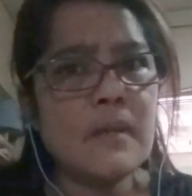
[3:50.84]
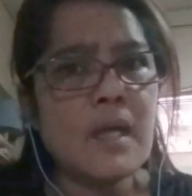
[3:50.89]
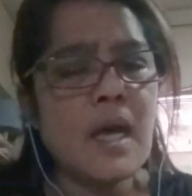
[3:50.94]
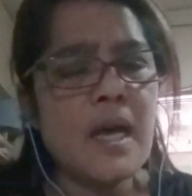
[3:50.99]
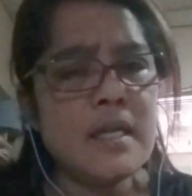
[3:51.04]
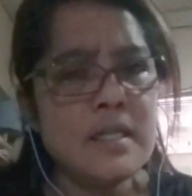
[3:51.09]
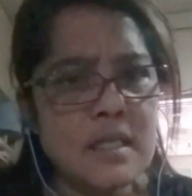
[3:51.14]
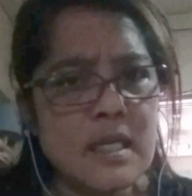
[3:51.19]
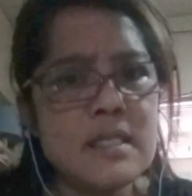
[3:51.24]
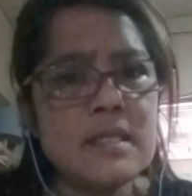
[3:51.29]

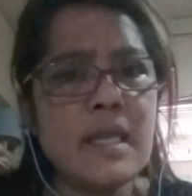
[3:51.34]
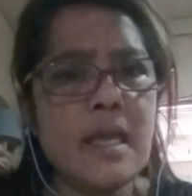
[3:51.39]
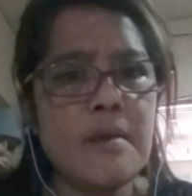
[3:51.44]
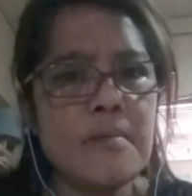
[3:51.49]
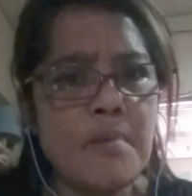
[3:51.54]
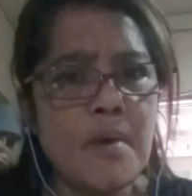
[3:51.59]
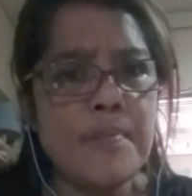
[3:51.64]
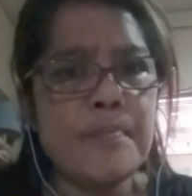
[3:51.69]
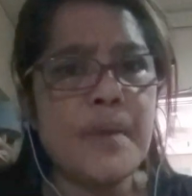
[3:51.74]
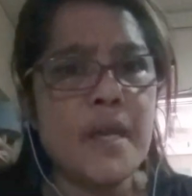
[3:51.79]
I just gave
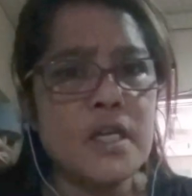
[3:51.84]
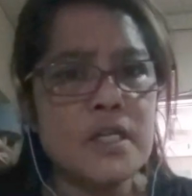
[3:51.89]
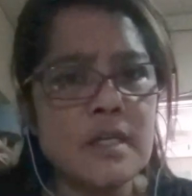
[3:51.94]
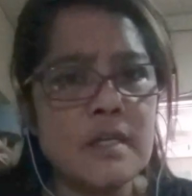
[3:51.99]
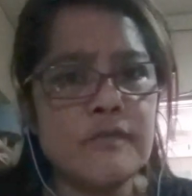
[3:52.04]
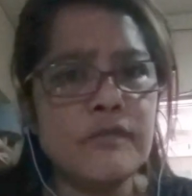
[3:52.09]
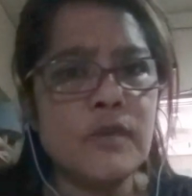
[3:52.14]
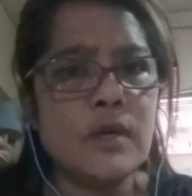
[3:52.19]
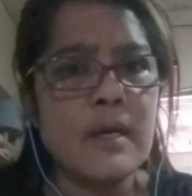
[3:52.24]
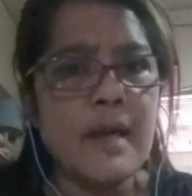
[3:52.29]
my
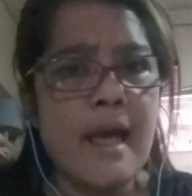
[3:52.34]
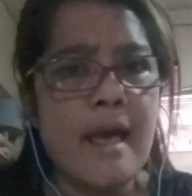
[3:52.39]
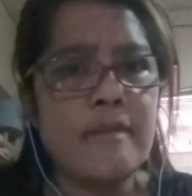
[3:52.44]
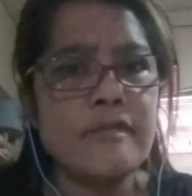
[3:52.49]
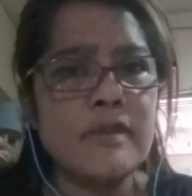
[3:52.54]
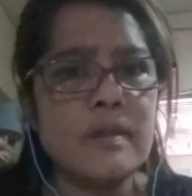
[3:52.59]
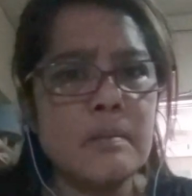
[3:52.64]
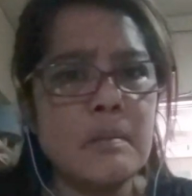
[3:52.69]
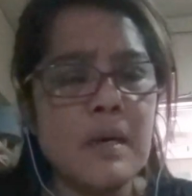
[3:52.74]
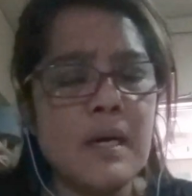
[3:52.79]
patient for
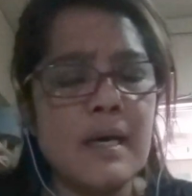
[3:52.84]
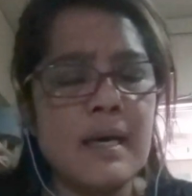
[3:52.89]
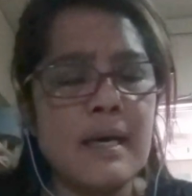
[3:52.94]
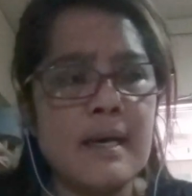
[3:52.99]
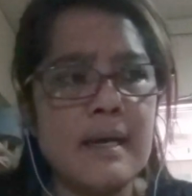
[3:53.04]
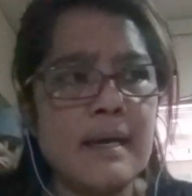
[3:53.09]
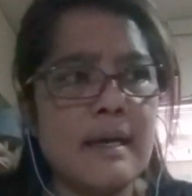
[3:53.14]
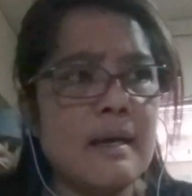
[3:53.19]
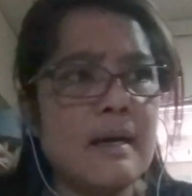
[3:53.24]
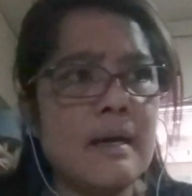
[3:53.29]

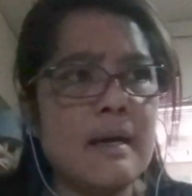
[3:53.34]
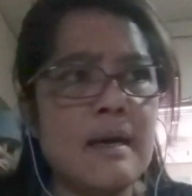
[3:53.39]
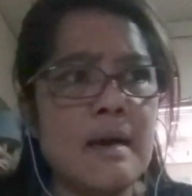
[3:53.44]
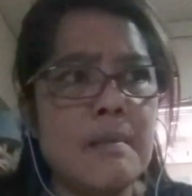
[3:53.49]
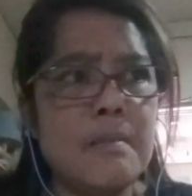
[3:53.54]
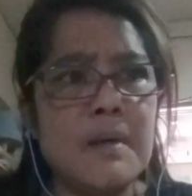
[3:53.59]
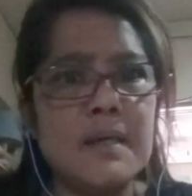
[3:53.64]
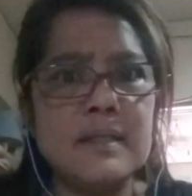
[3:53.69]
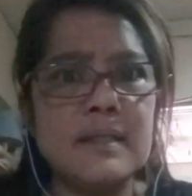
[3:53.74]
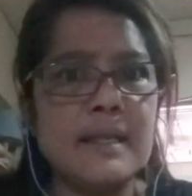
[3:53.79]
a
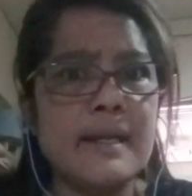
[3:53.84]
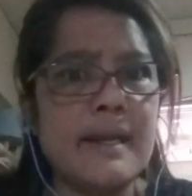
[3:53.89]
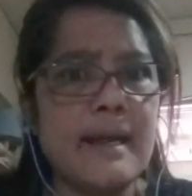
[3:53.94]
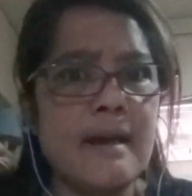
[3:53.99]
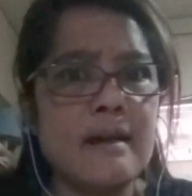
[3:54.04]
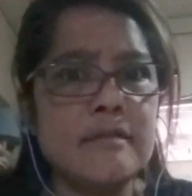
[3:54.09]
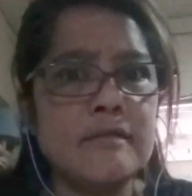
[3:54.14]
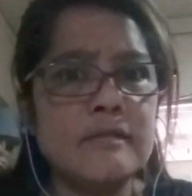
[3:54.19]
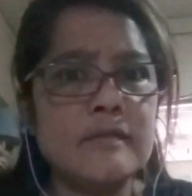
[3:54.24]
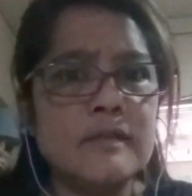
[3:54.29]
month and a
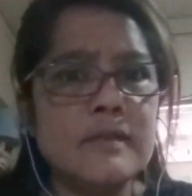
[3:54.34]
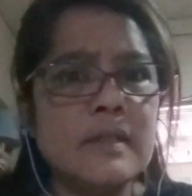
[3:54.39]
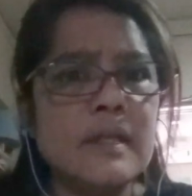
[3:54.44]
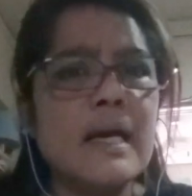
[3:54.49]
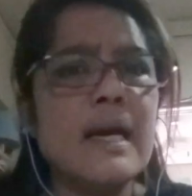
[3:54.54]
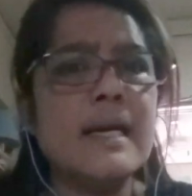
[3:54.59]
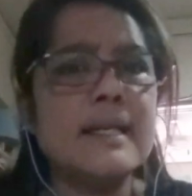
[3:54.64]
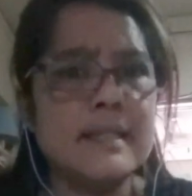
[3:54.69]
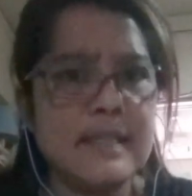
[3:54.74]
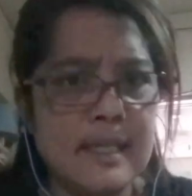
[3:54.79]
half.
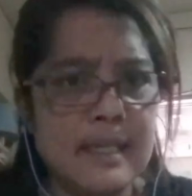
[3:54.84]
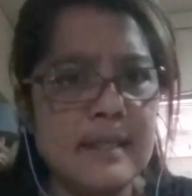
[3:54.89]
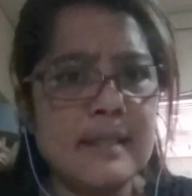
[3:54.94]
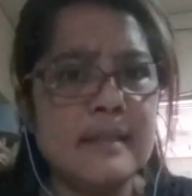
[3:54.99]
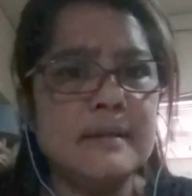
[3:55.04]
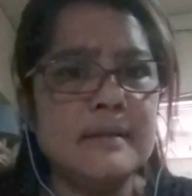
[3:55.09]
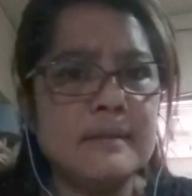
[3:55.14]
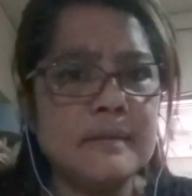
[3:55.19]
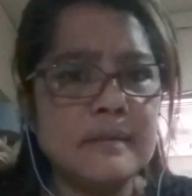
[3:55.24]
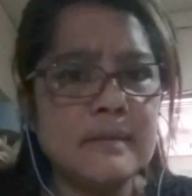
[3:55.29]
I did.
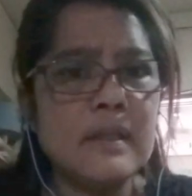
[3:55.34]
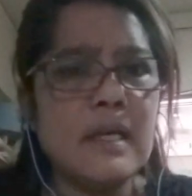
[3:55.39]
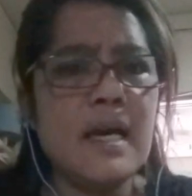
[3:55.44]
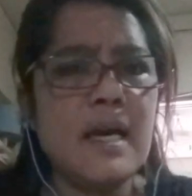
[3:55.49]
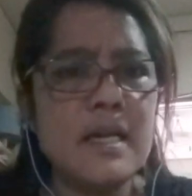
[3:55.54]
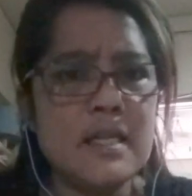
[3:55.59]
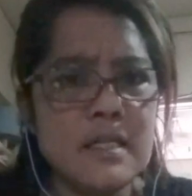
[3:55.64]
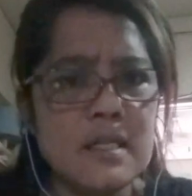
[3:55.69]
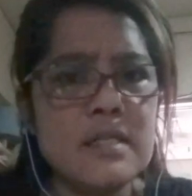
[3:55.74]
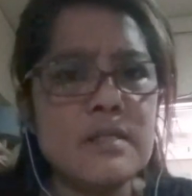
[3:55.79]

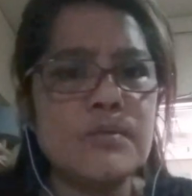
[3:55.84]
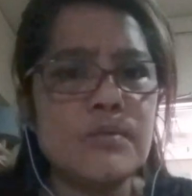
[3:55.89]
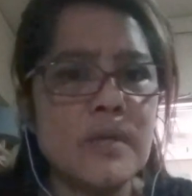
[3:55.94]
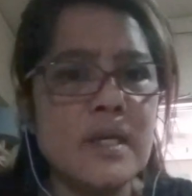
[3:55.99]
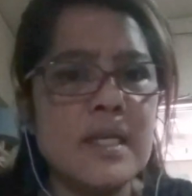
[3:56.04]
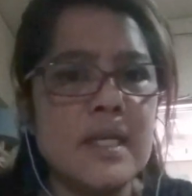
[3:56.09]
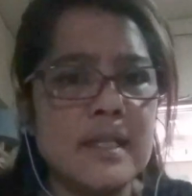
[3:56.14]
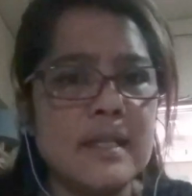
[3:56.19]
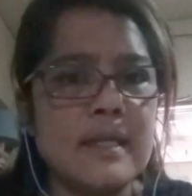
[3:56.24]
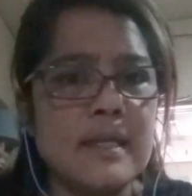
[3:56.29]
I just
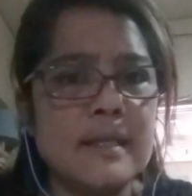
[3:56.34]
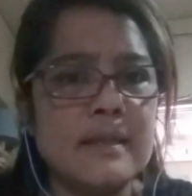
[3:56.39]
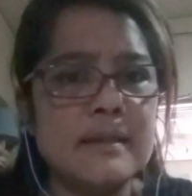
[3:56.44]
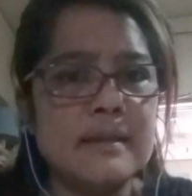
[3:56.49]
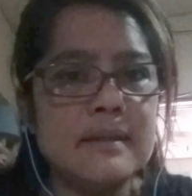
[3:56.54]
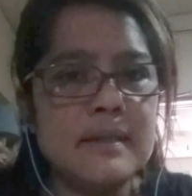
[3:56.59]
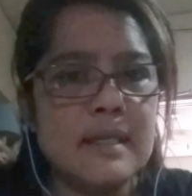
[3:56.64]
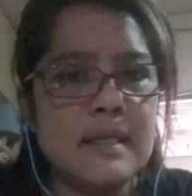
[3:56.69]
really did,